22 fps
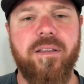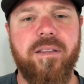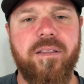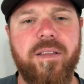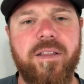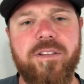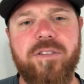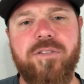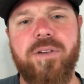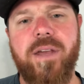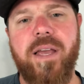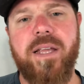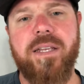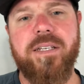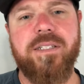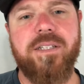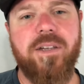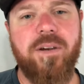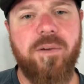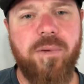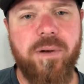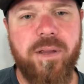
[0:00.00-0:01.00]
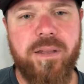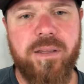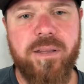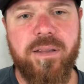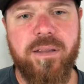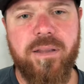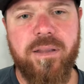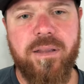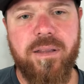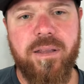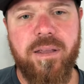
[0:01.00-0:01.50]
that you can't deal
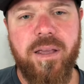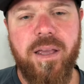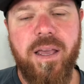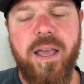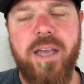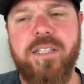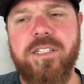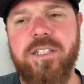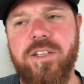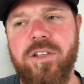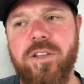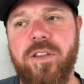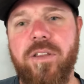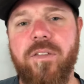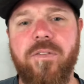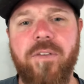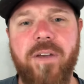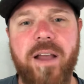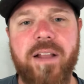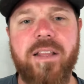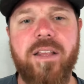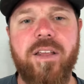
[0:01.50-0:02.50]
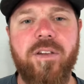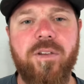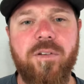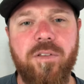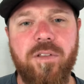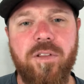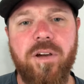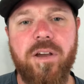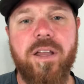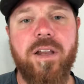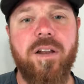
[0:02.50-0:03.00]
with? Is it the fact that you
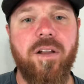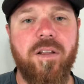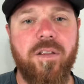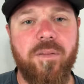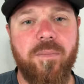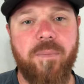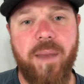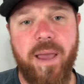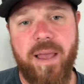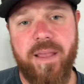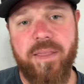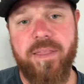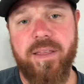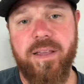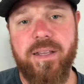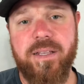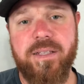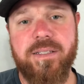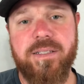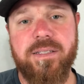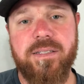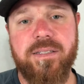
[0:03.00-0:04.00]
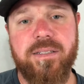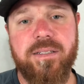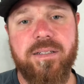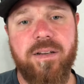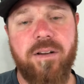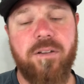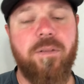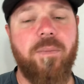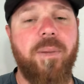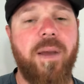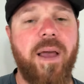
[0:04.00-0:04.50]
look at all the bad things,
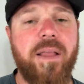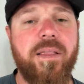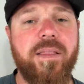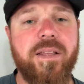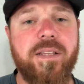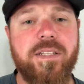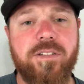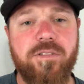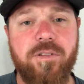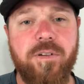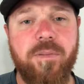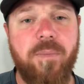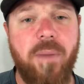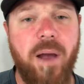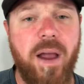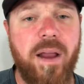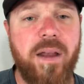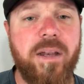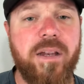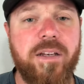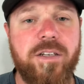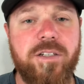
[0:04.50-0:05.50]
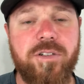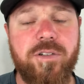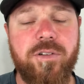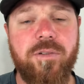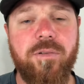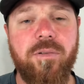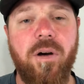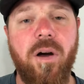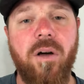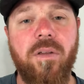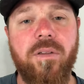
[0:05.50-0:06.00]
or the bad things are reminded to you
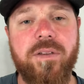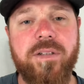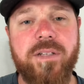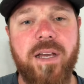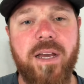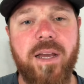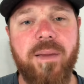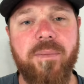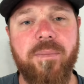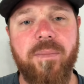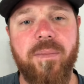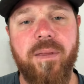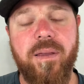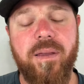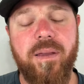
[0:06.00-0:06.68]
all the time